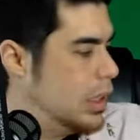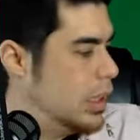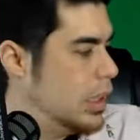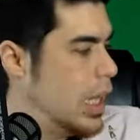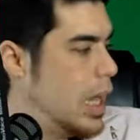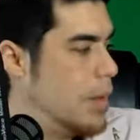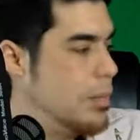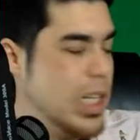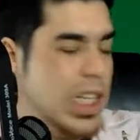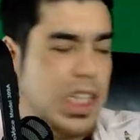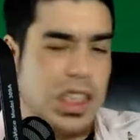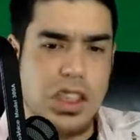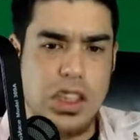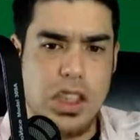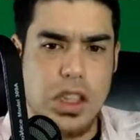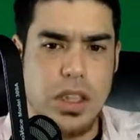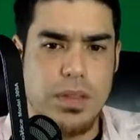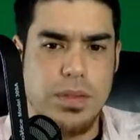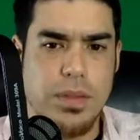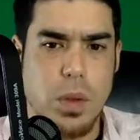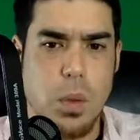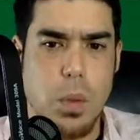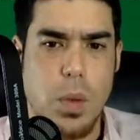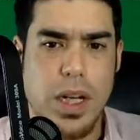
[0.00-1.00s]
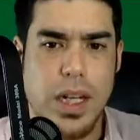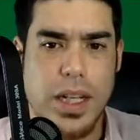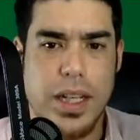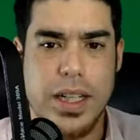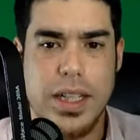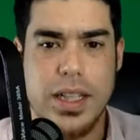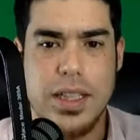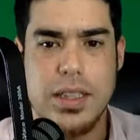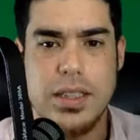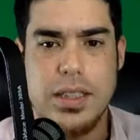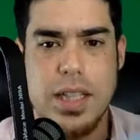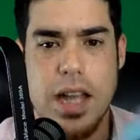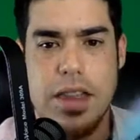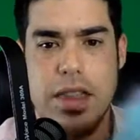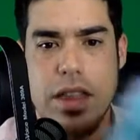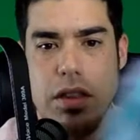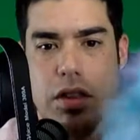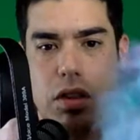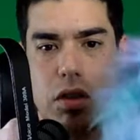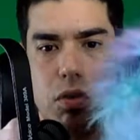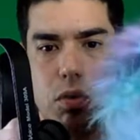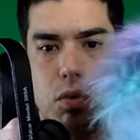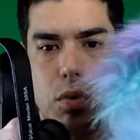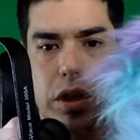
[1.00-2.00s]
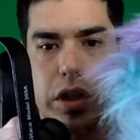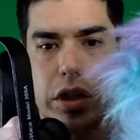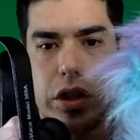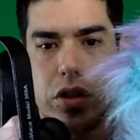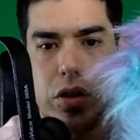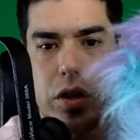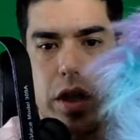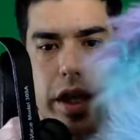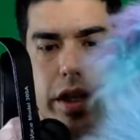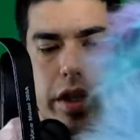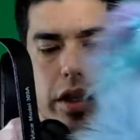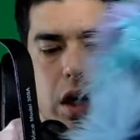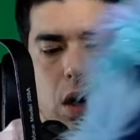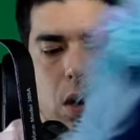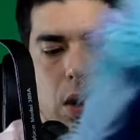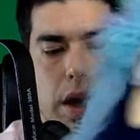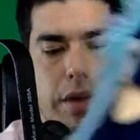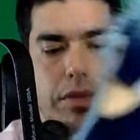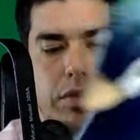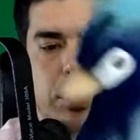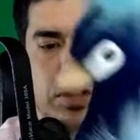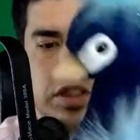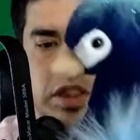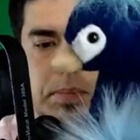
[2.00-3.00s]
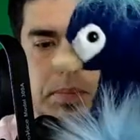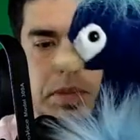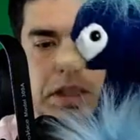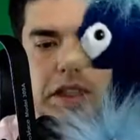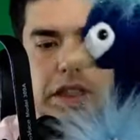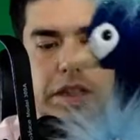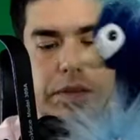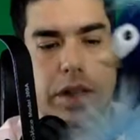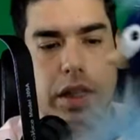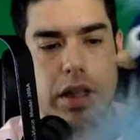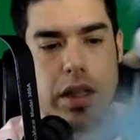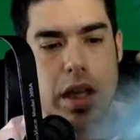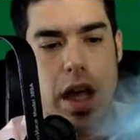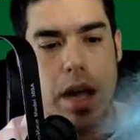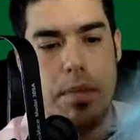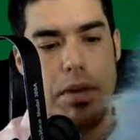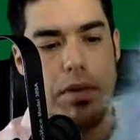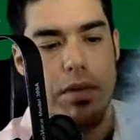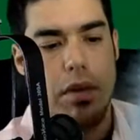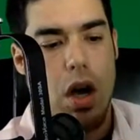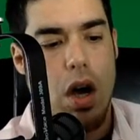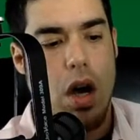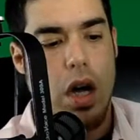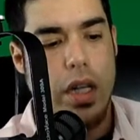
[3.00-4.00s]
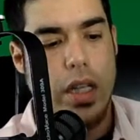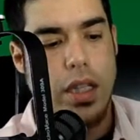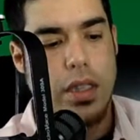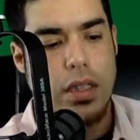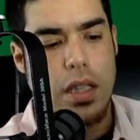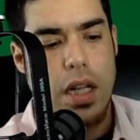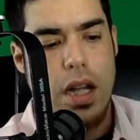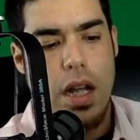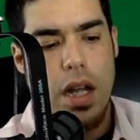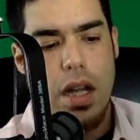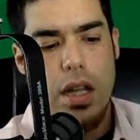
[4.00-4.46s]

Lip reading: I mean, it's good for what it is. I think they're really trying to go after a specific type of audience.